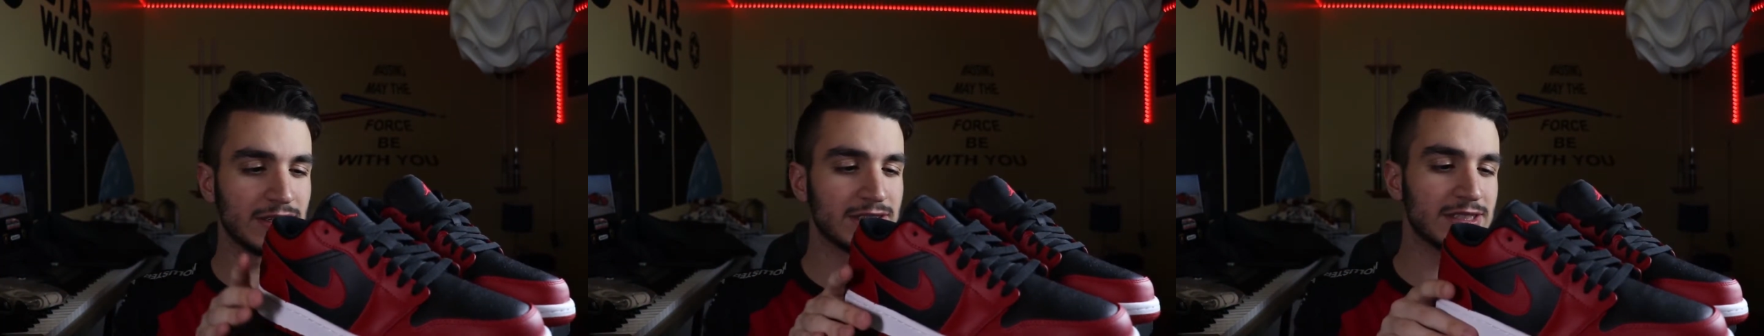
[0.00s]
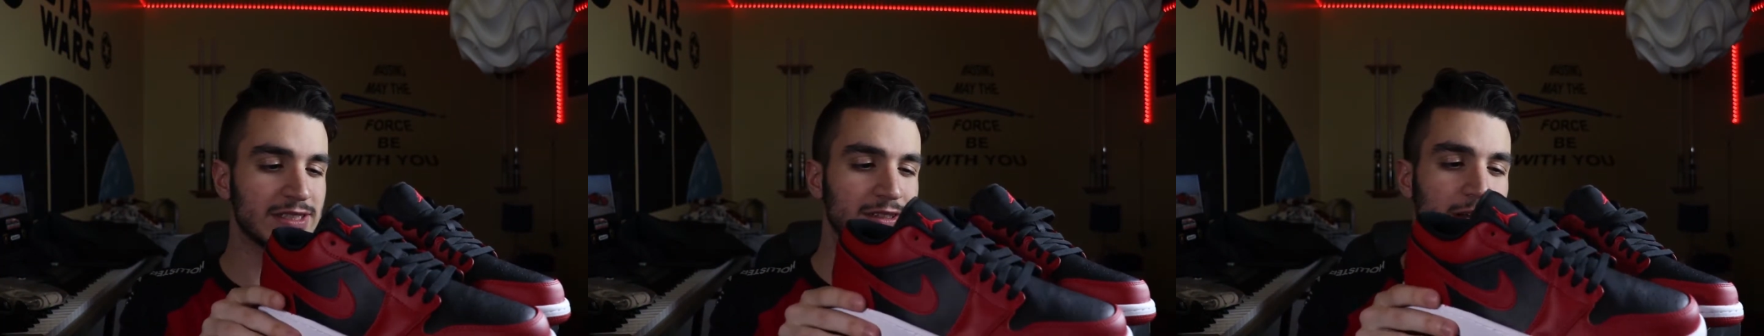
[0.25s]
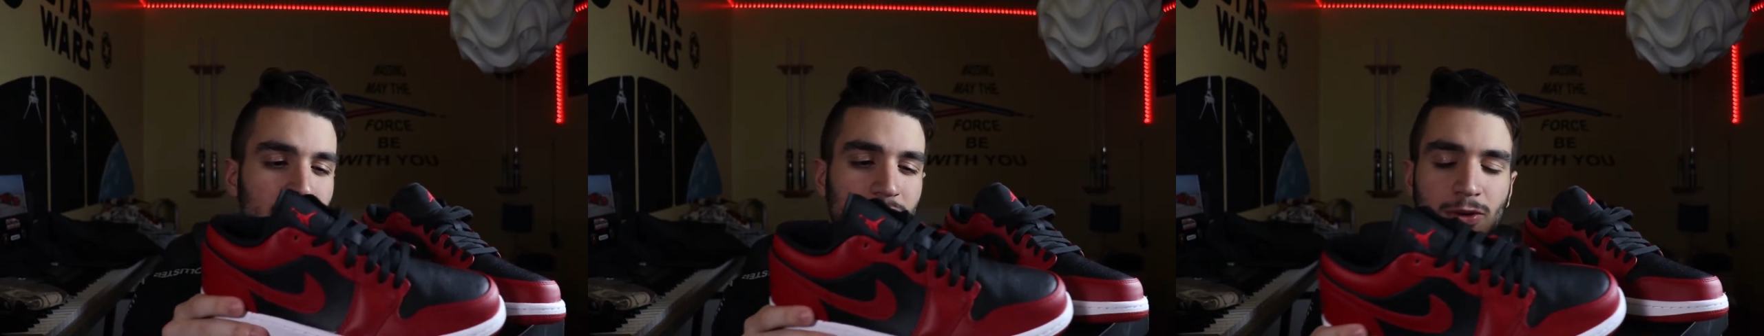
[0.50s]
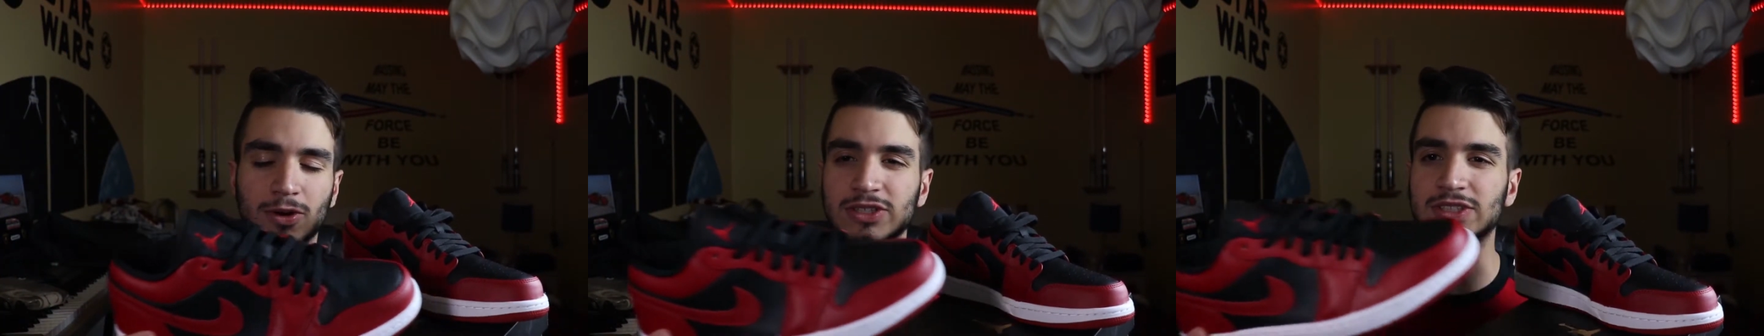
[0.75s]
This is, of
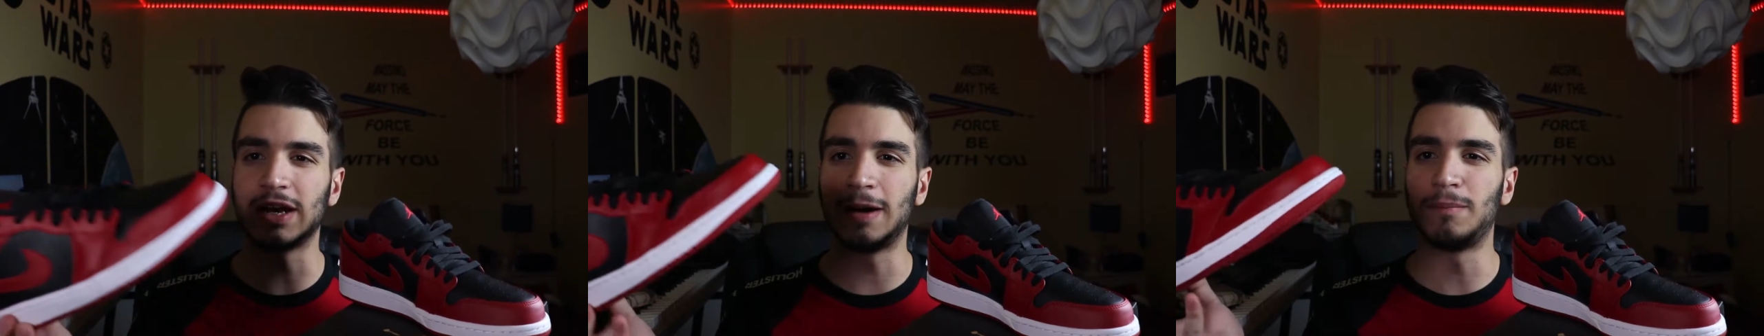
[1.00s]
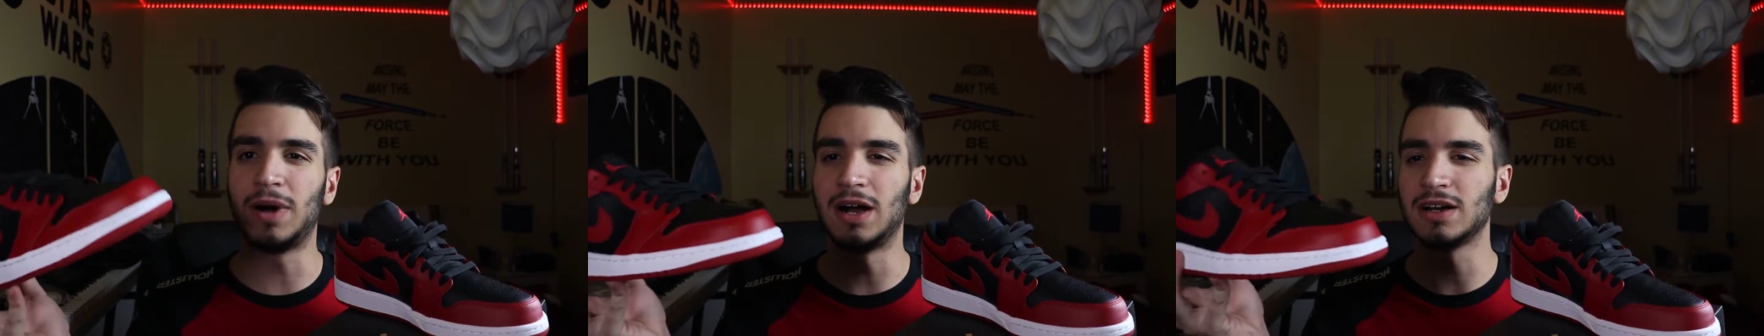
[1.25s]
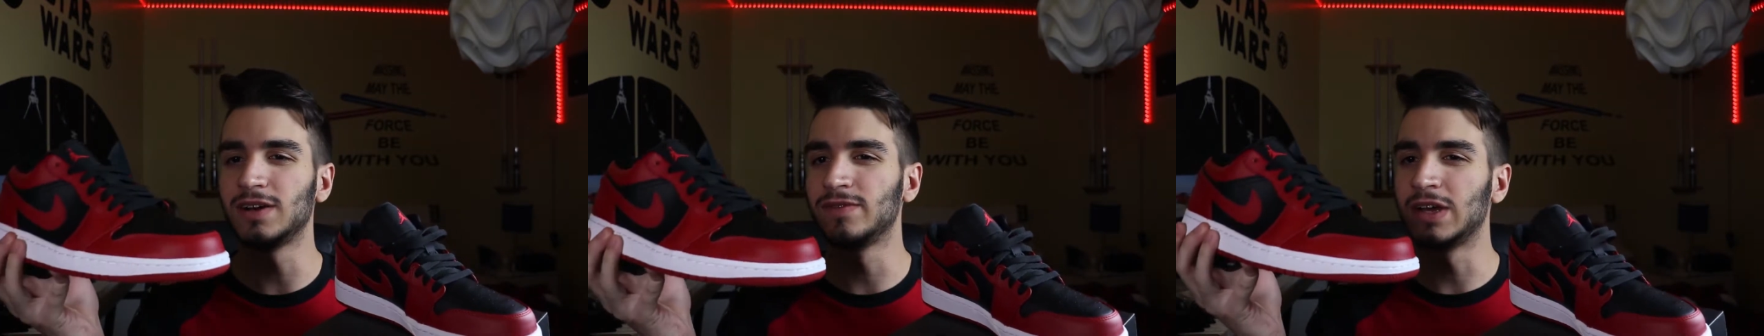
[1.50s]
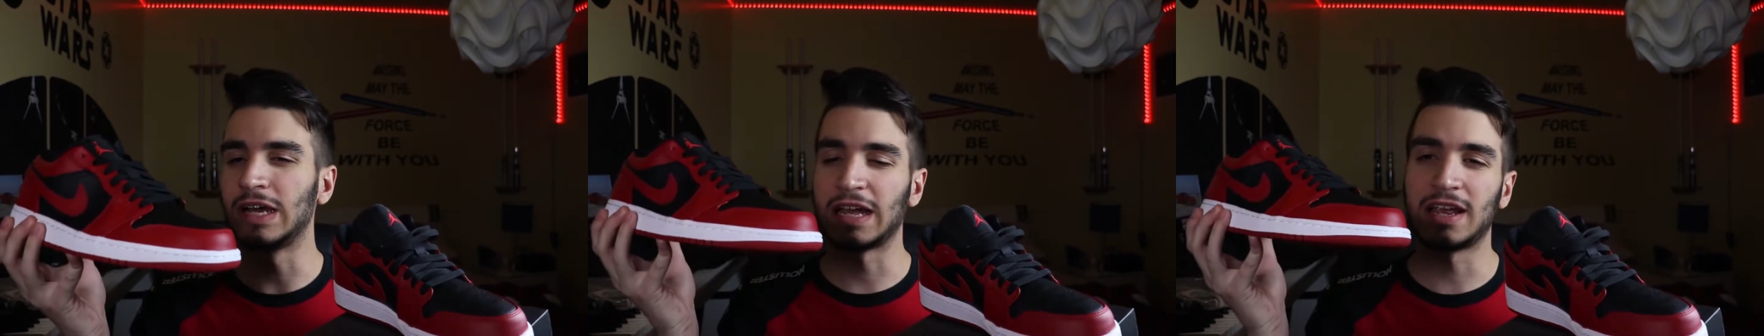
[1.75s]
course, a mock of
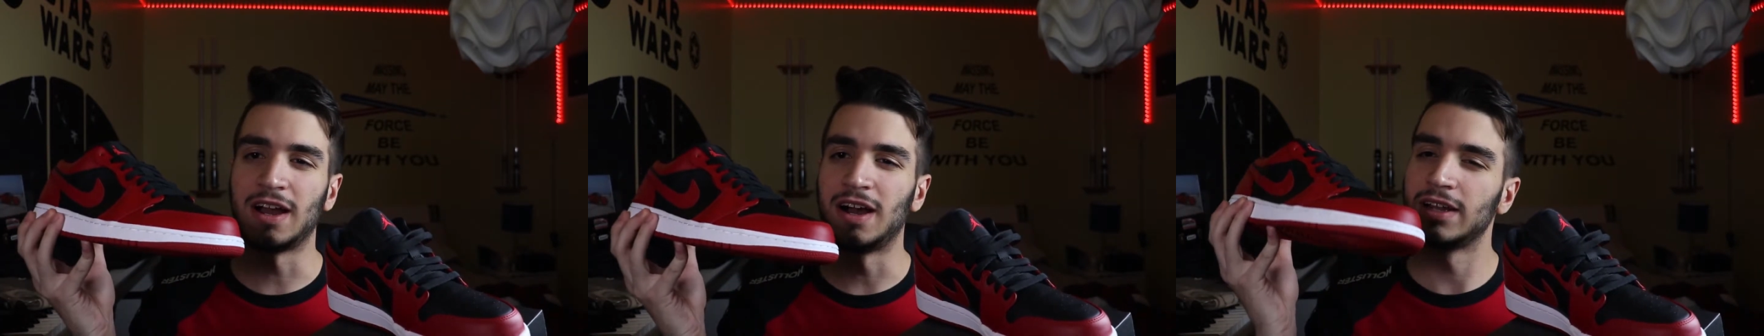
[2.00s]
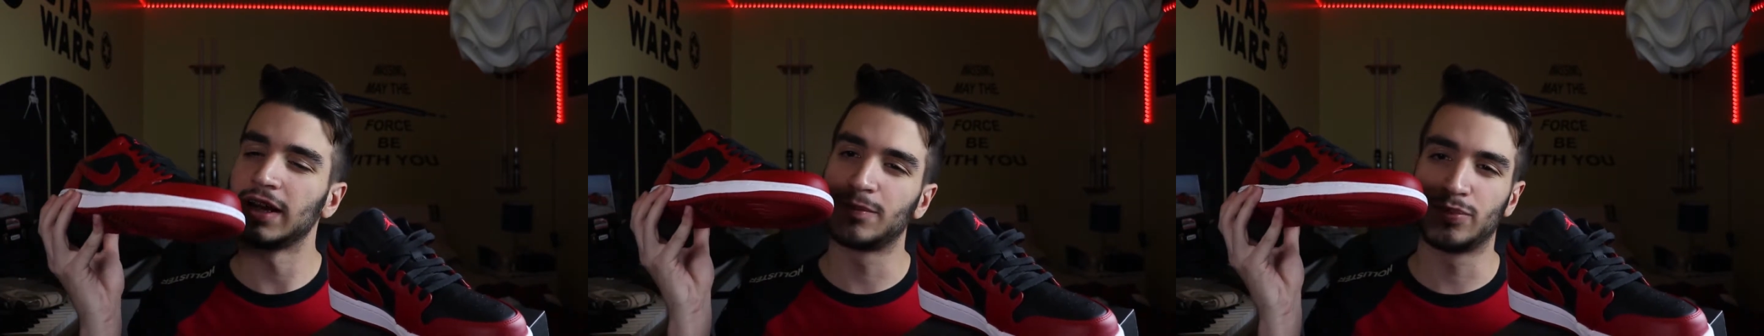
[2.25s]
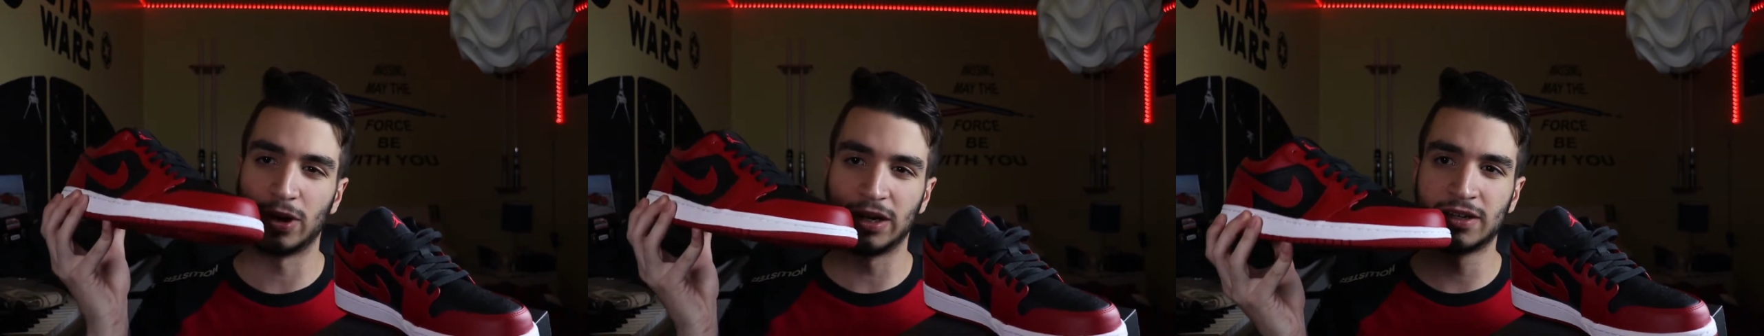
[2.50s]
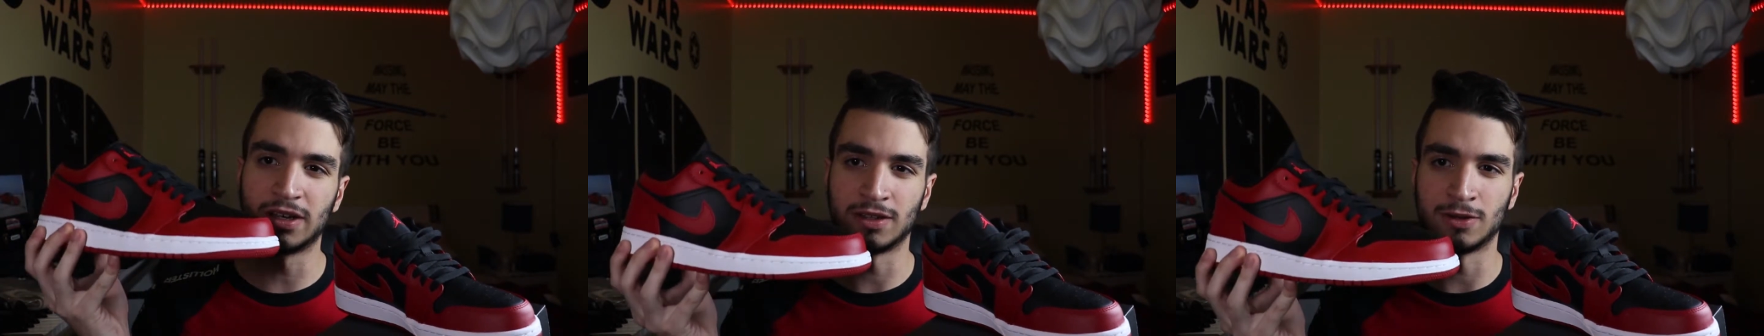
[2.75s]
the iconic
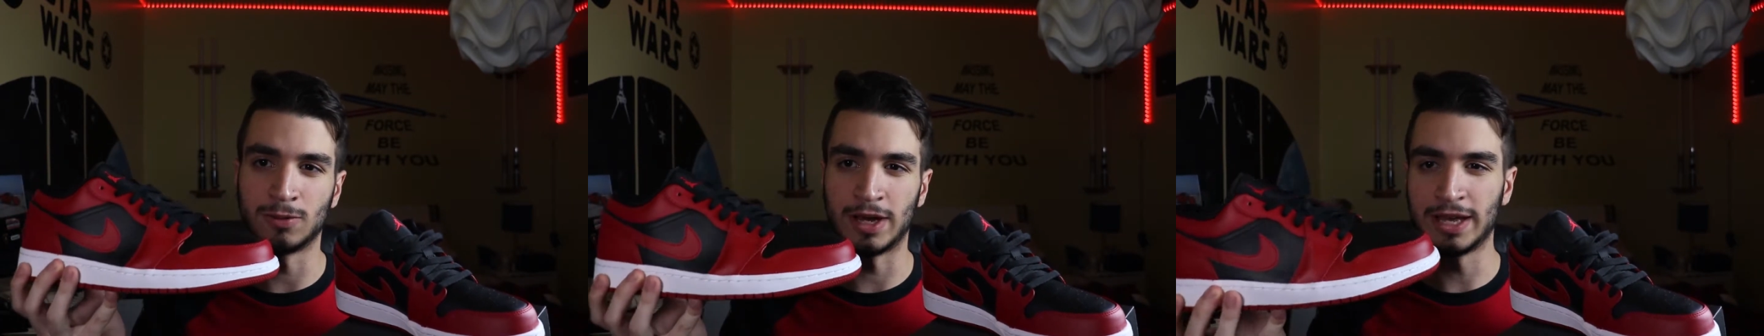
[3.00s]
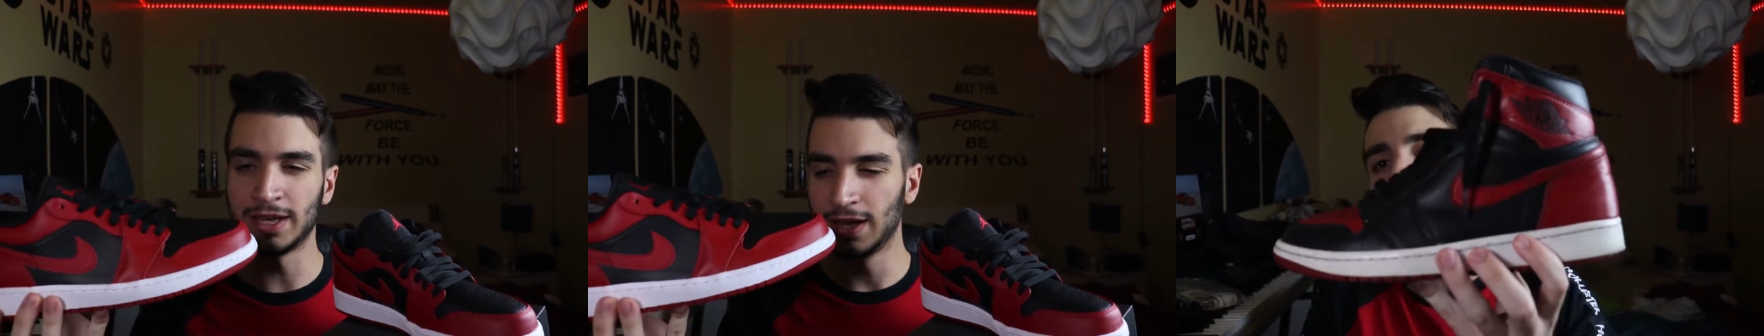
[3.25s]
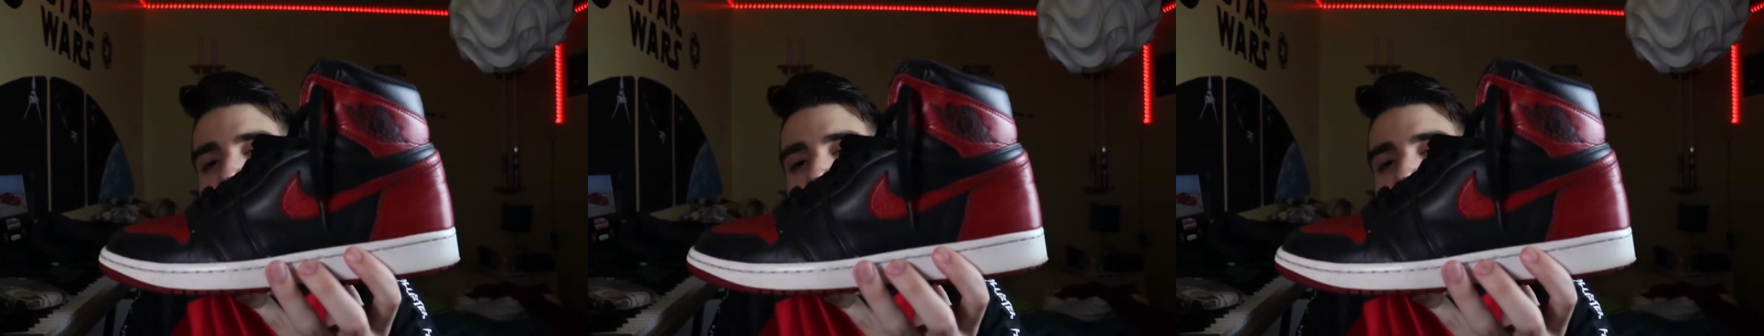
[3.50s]
Bred colorway. They